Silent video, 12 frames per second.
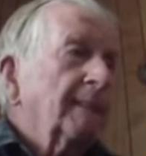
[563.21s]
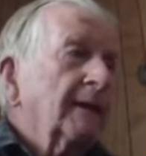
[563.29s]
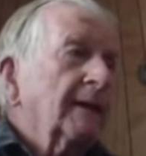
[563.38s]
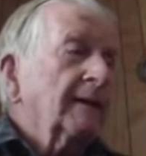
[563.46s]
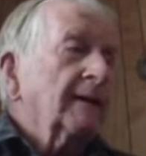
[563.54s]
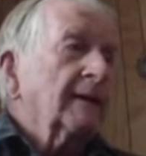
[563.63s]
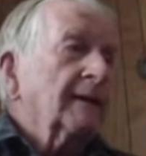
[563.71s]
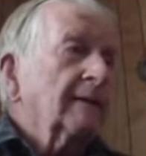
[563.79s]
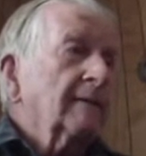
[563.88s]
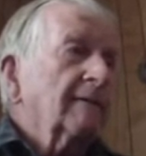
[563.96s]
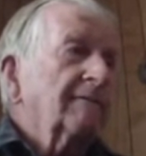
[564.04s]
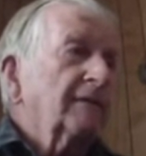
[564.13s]
And
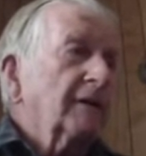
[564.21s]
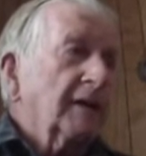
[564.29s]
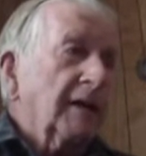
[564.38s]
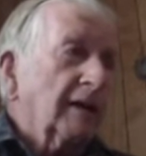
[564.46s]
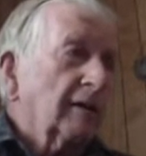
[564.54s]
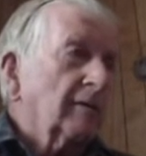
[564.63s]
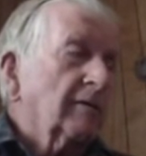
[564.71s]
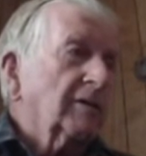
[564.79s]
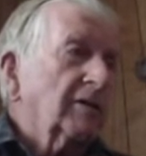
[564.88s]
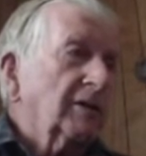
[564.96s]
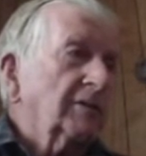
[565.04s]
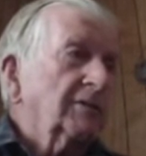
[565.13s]
I fitted out a lot of
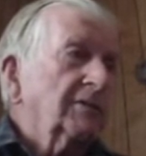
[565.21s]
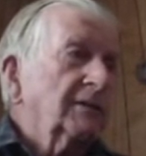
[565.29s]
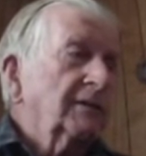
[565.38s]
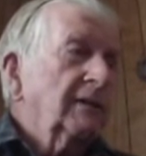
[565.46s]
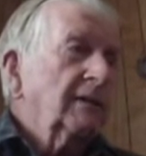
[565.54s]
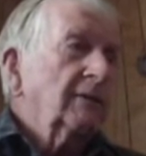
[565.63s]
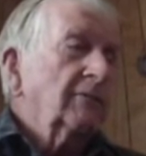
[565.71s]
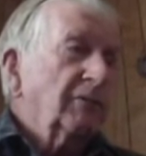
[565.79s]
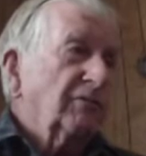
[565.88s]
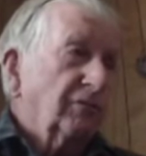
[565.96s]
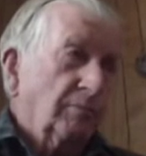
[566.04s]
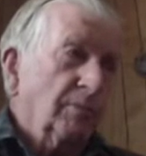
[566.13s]
kids
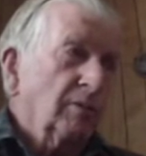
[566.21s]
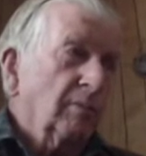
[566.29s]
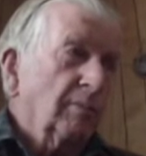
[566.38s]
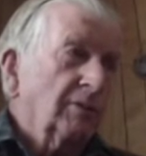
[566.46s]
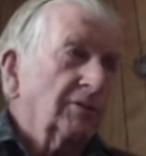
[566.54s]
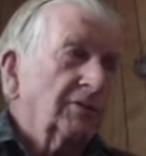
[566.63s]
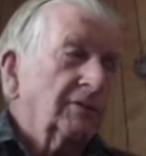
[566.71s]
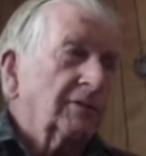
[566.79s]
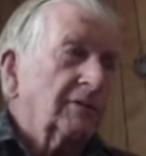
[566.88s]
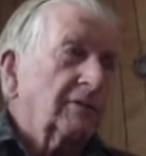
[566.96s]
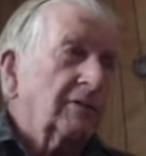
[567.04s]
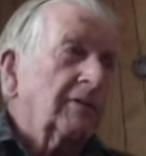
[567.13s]
with football boots,
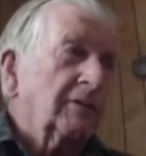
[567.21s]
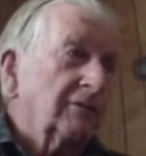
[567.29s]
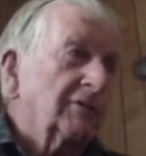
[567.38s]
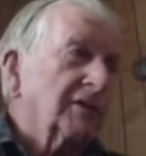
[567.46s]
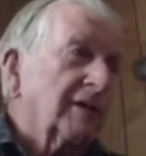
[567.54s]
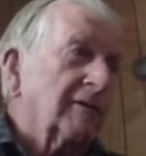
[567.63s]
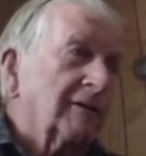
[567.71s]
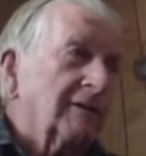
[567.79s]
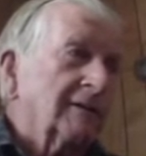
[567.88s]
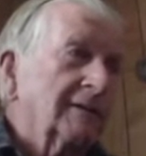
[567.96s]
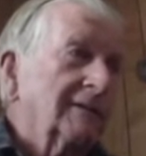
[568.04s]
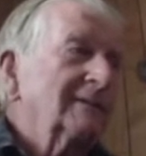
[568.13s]
including Chris Harrington.